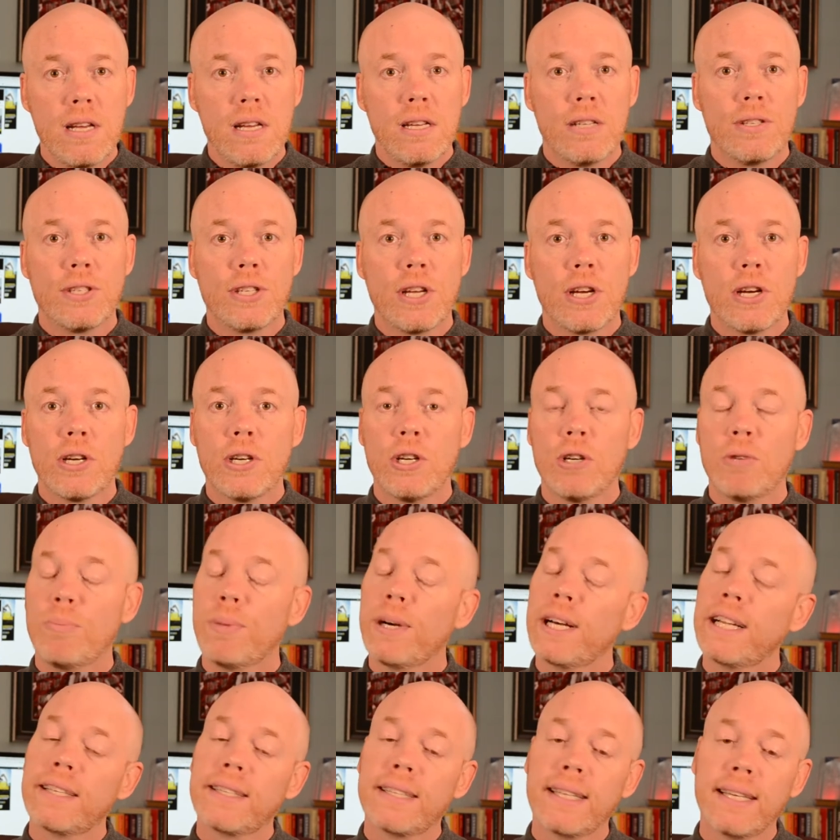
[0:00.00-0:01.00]
So,
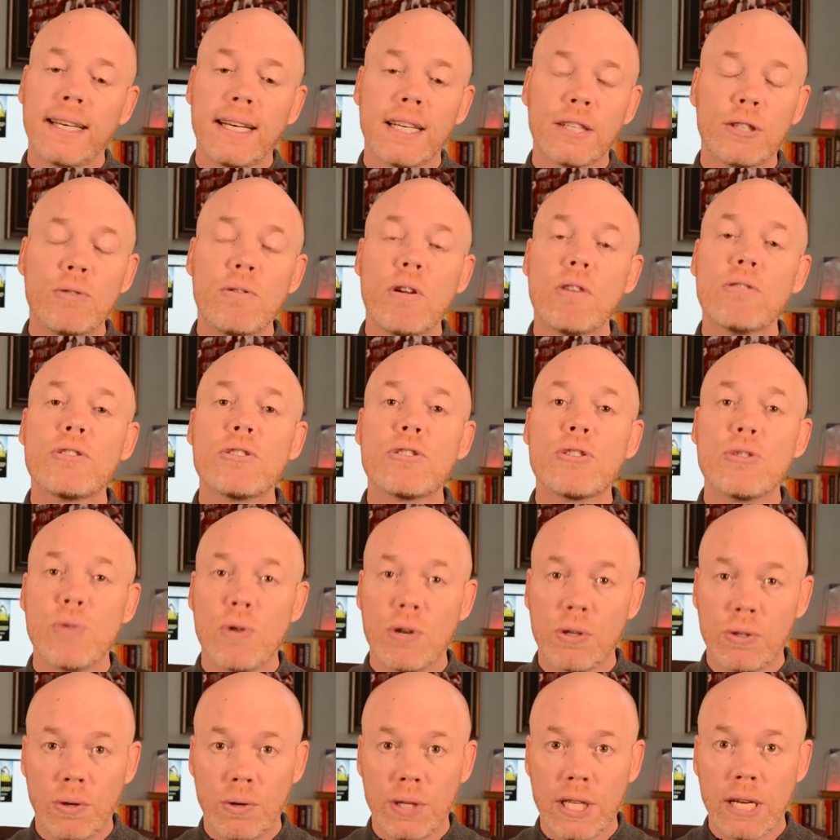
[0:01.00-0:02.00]
but uh, kudos to
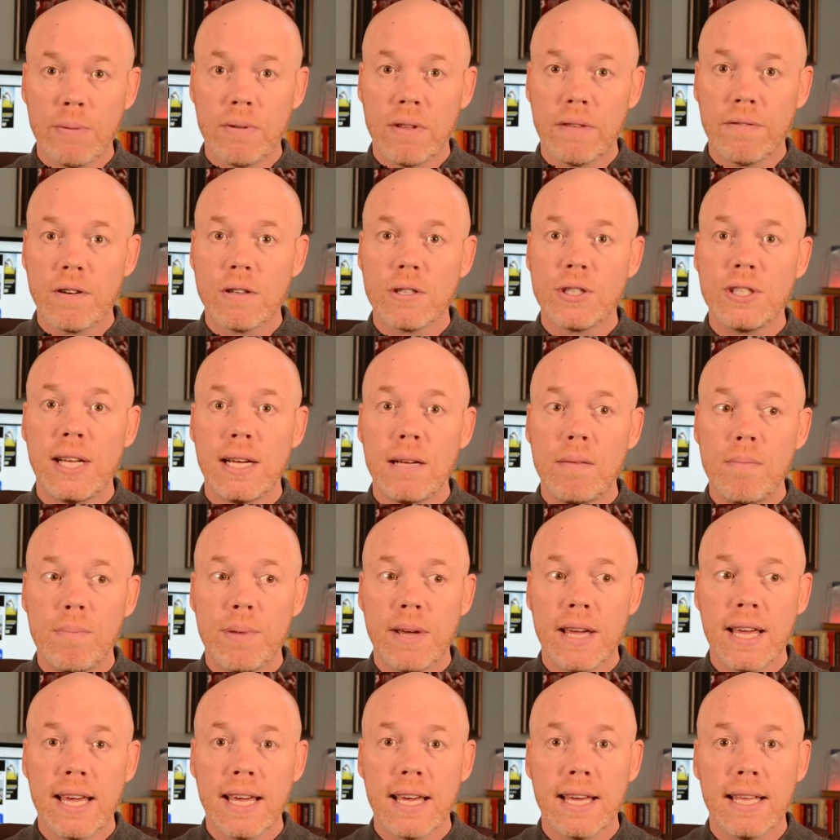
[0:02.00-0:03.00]
Snorkel. They were the first up,
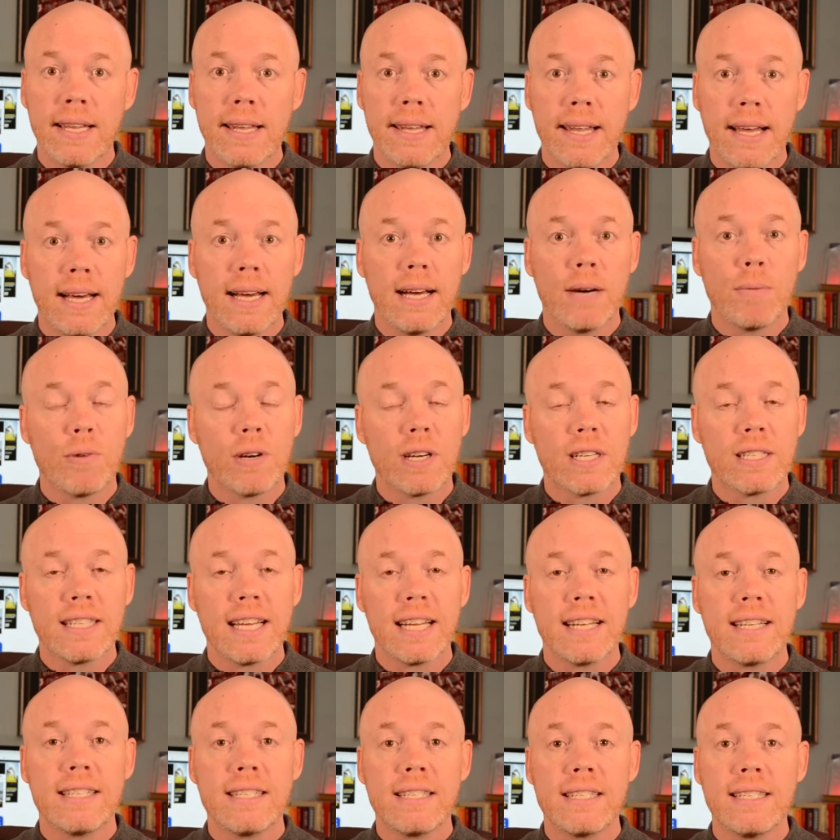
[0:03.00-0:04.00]
and uh, we're
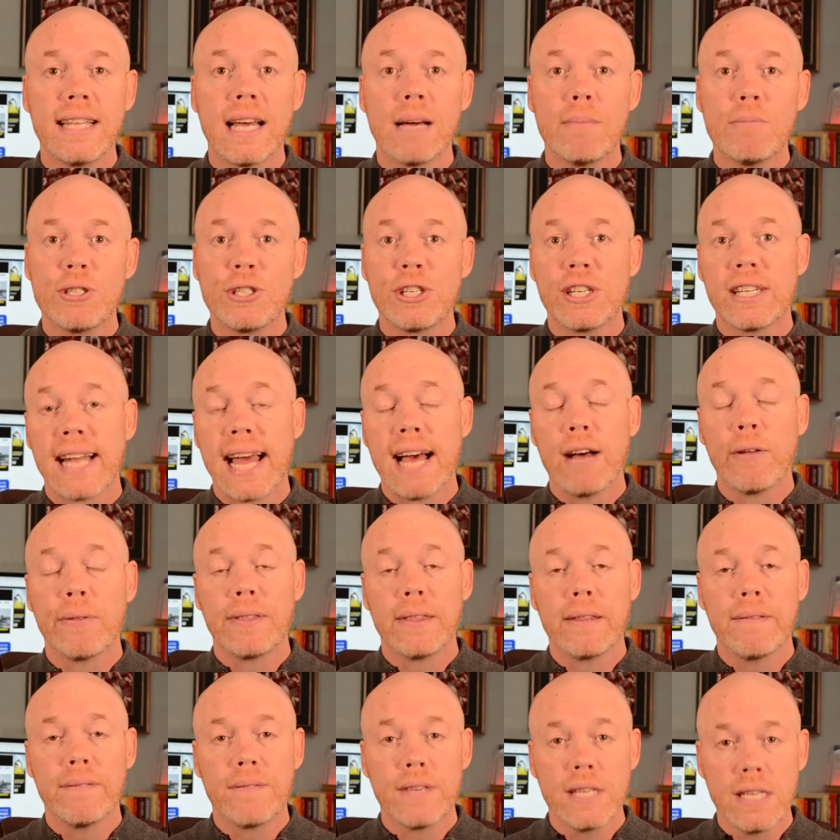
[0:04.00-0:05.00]
excited to see that machine out
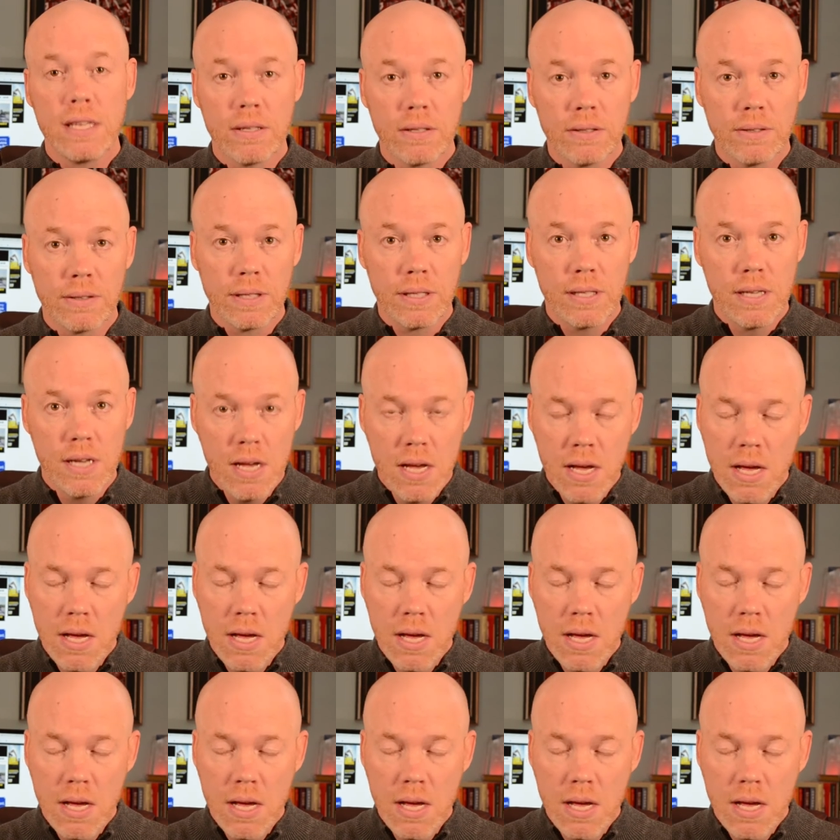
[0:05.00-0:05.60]
in the field.